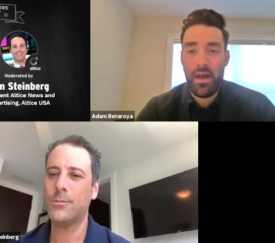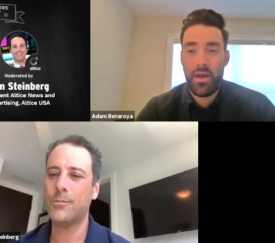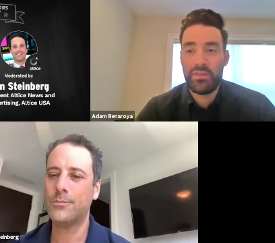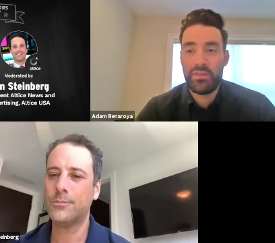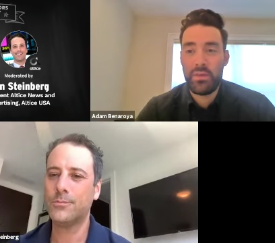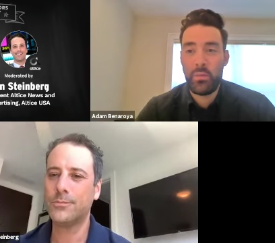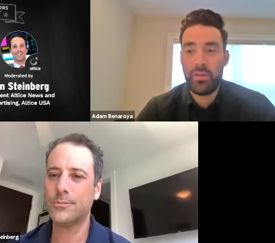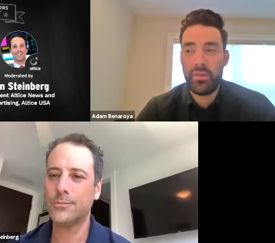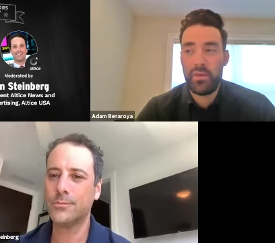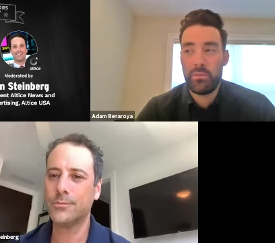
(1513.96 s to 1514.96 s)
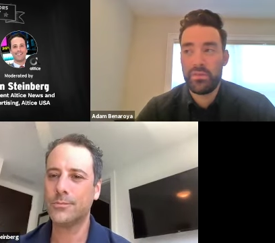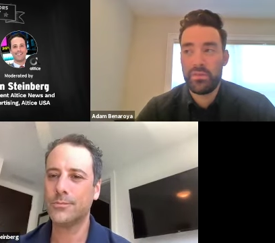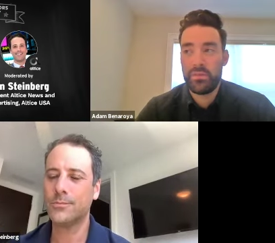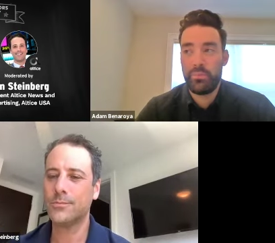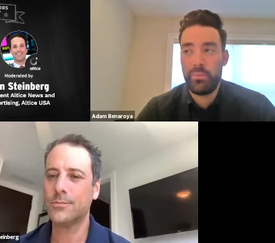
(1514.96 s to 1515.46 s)
Speaker 1: I would say one thing, which
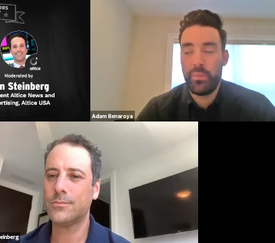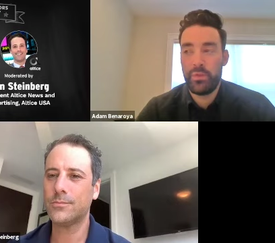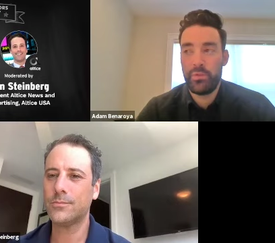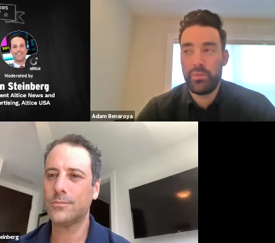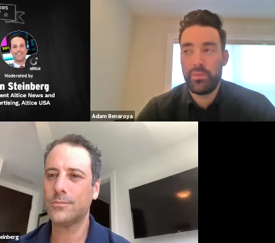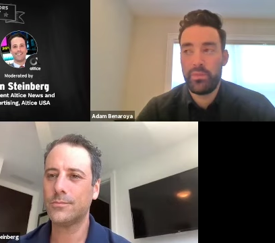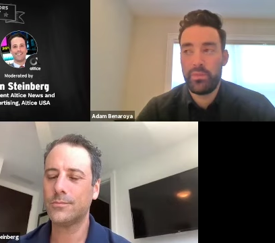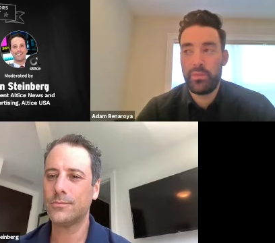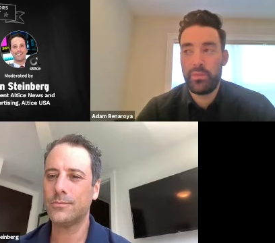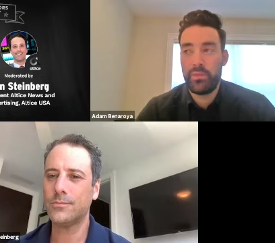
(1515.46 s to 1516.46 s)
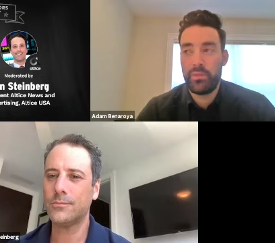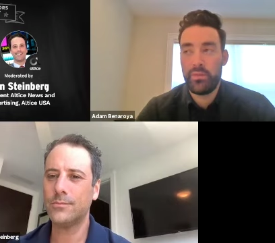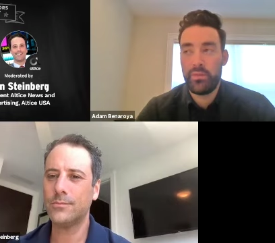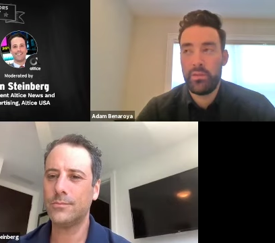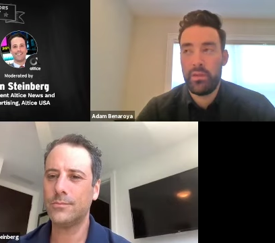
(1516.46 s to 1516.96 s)
is both
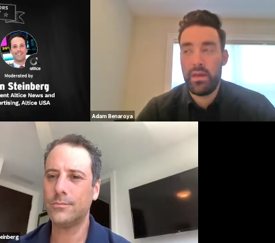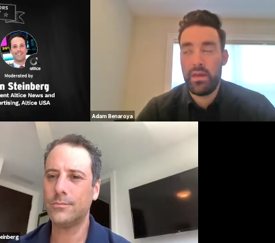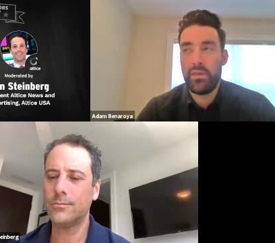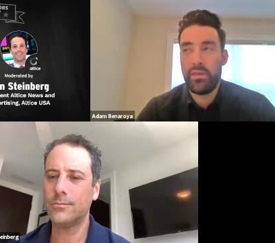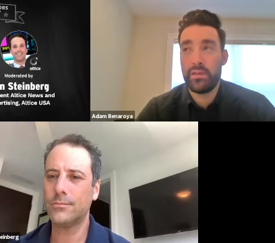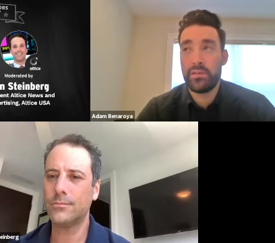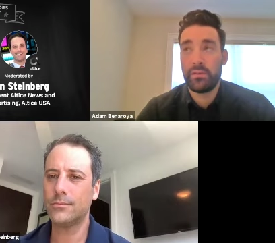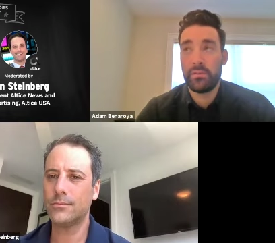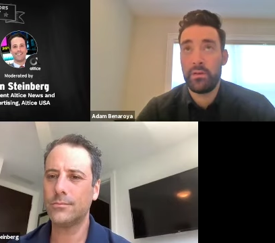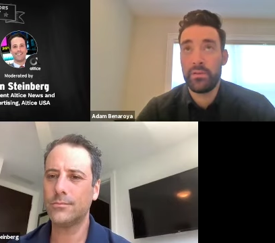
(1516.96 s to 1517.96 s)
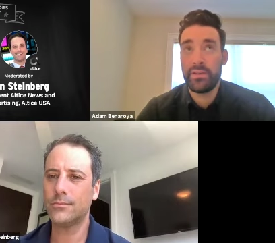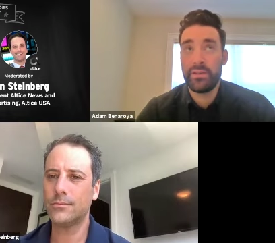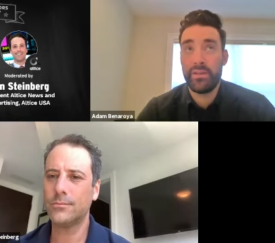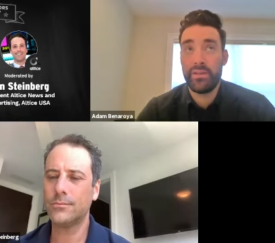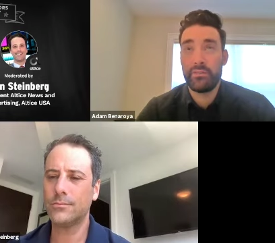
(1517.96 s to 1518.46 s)
I, I think it's largely
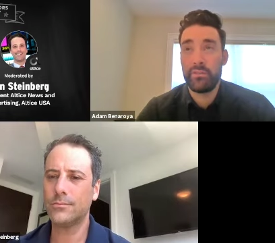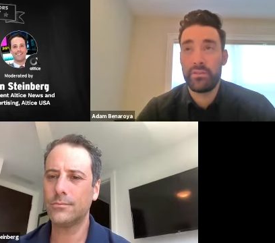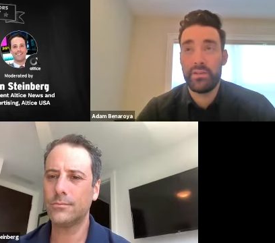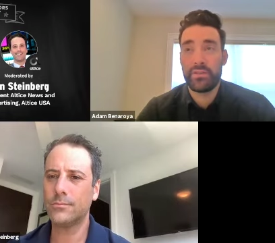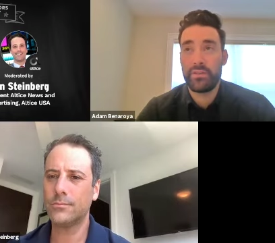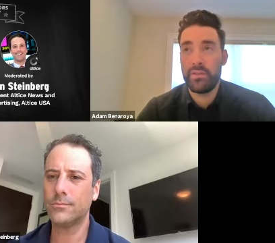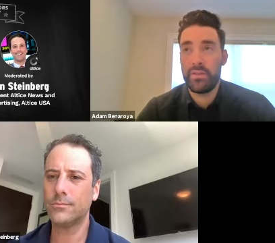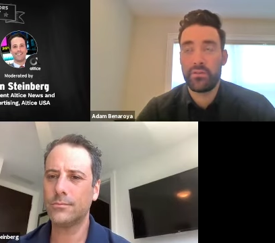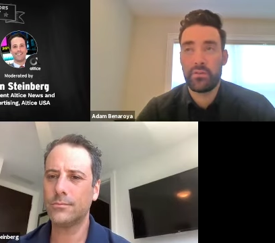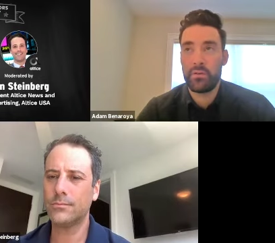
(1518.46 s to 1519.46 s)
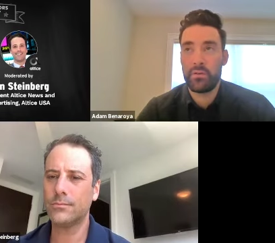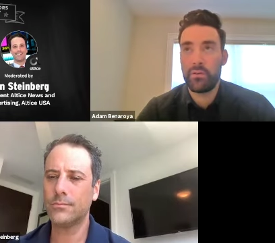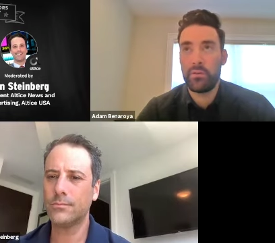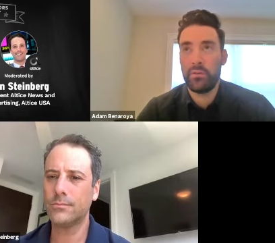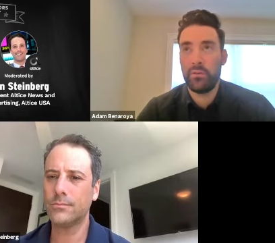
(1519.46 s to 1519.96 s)
indicative of just
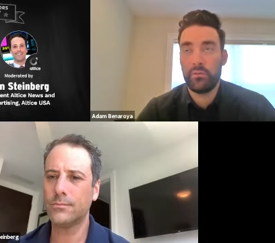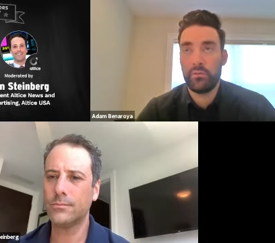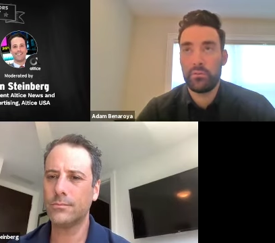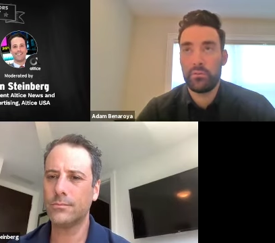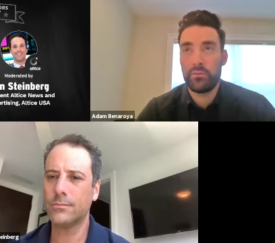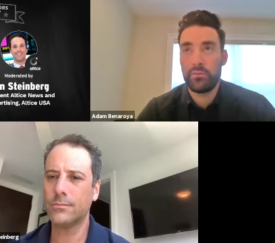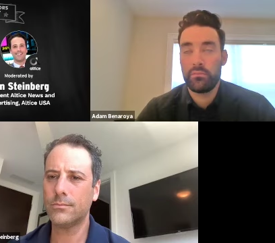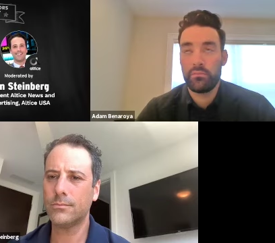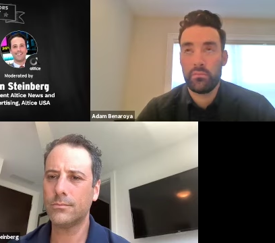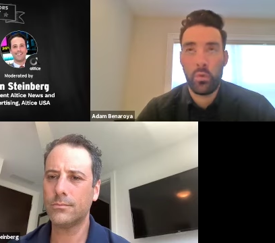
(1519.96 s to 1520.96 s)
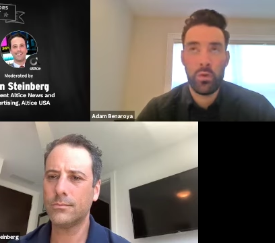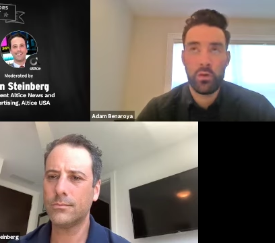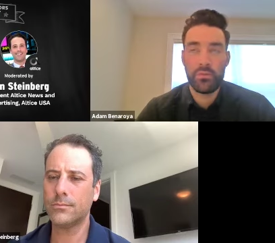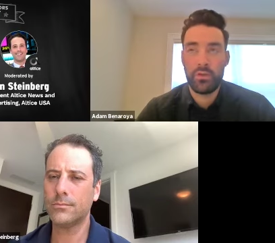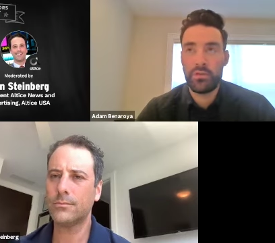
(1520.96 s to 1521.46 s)
internal org
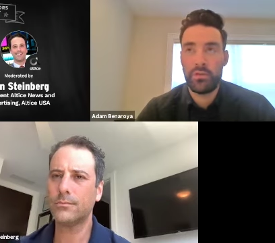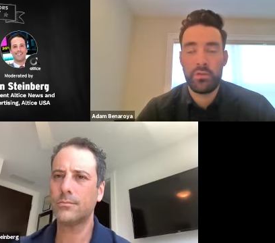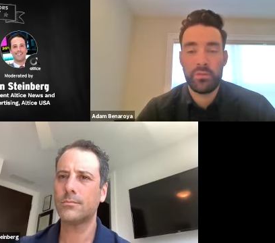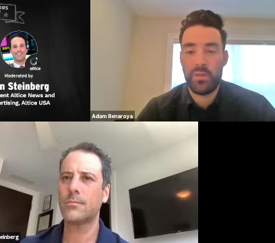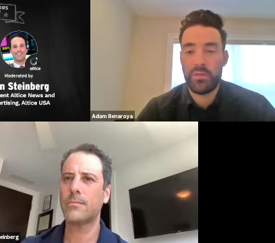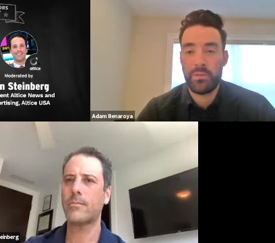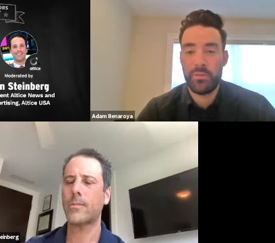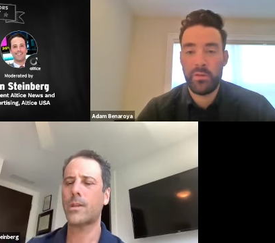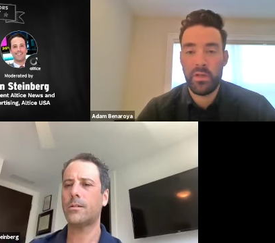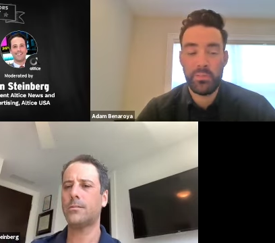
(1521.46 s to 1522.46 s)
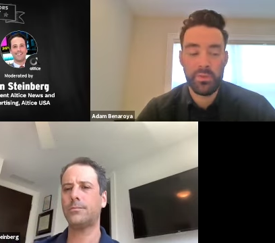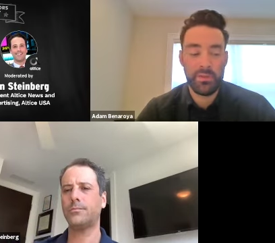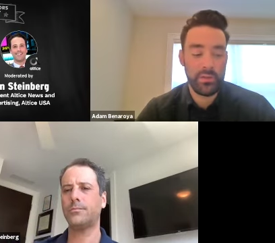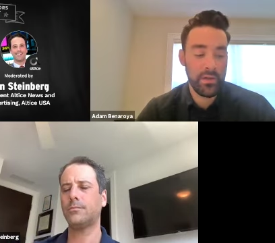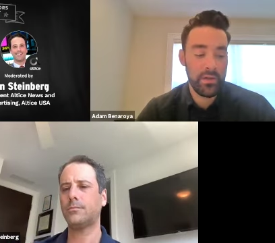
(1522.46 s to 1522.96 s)
structure, especially for a company
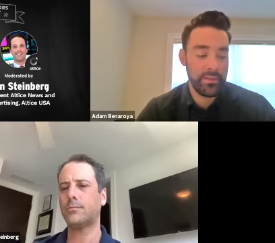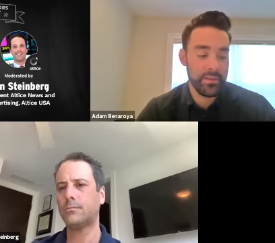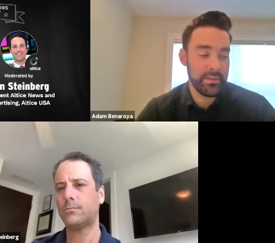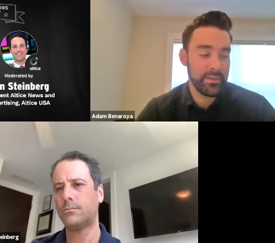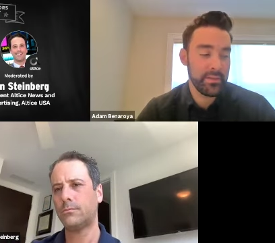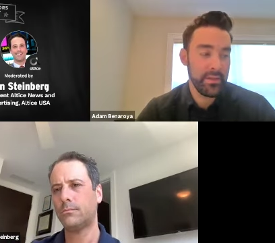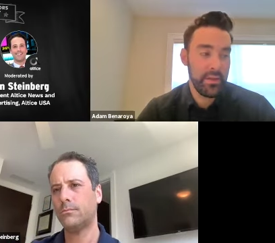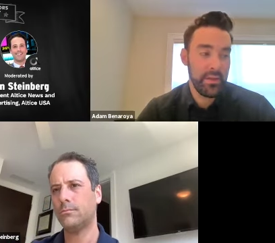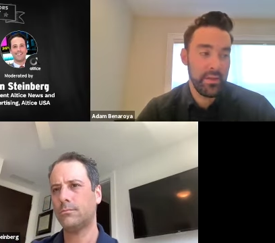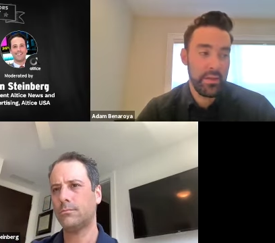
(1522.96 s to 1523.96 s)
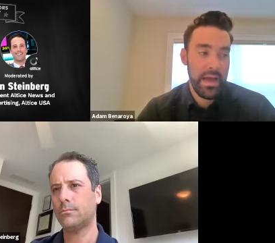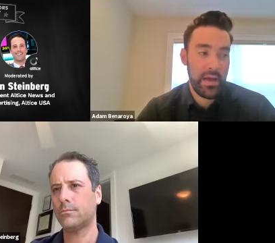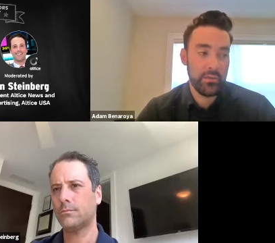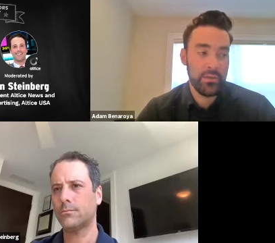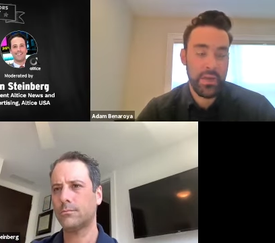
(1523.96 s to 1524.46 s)
like ours, is
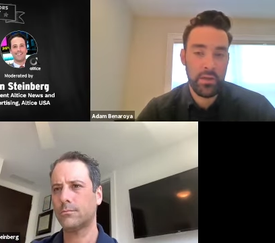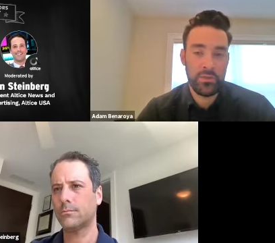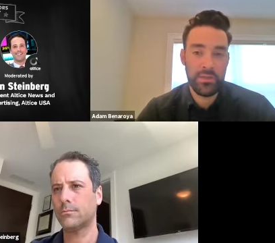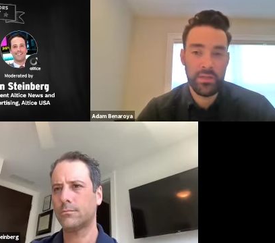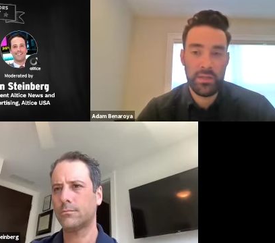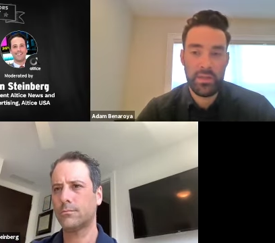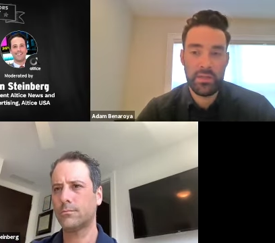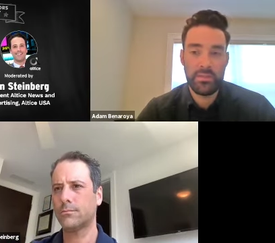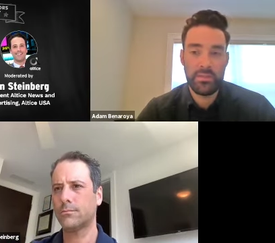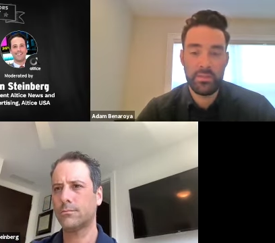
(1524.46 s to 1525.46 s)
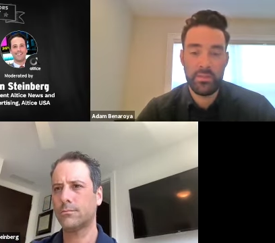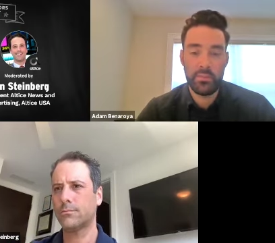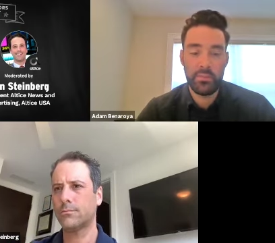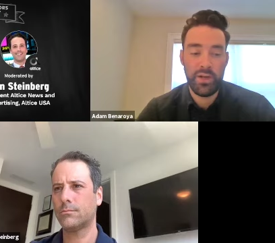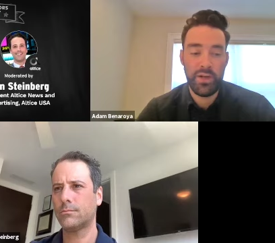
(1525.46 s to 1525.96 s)
how challenging it is to
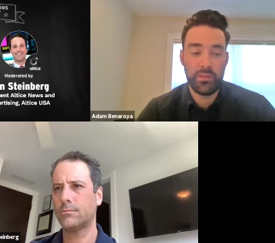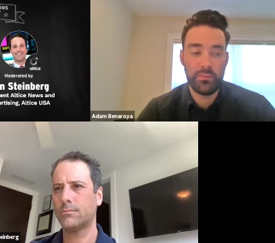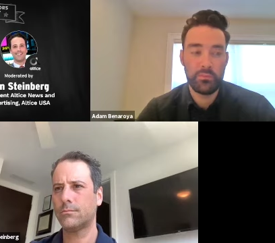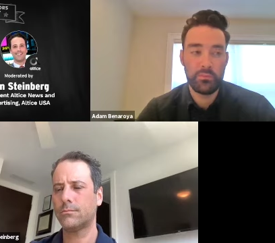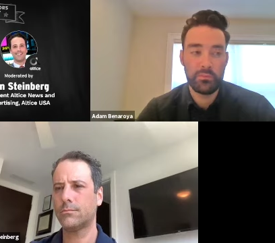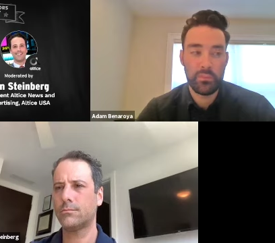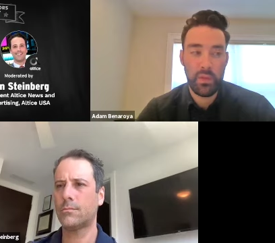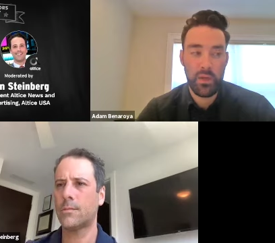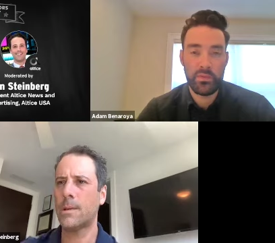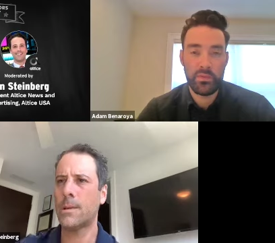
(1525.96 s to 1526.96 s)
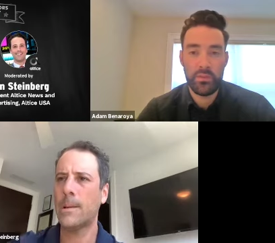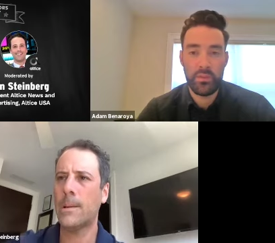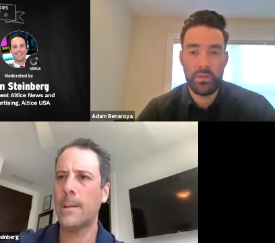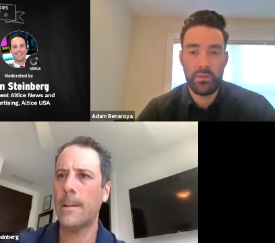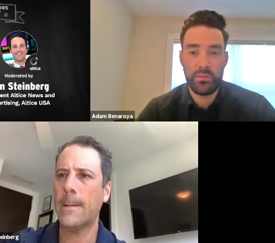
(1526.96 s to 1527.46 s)
bring
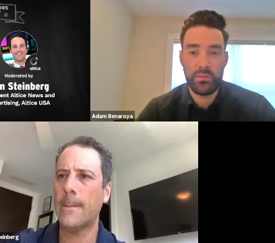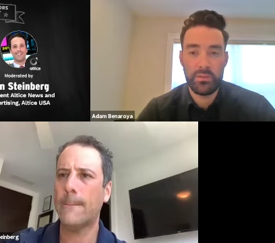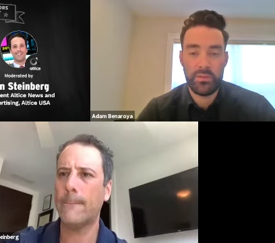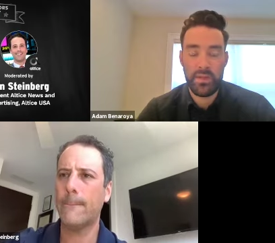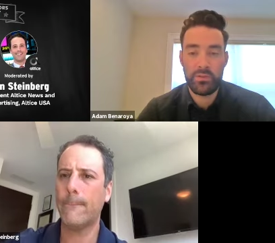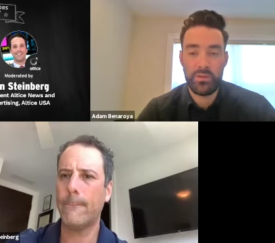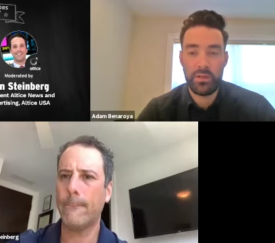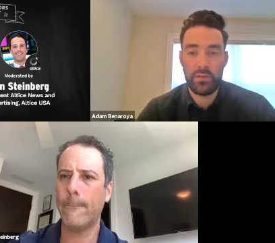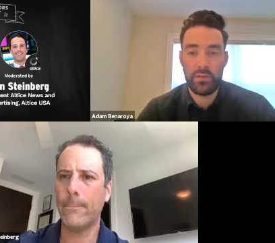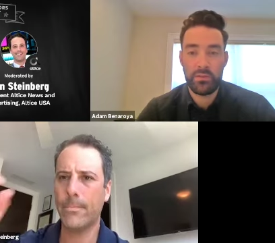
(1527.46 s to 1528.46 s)
customer centric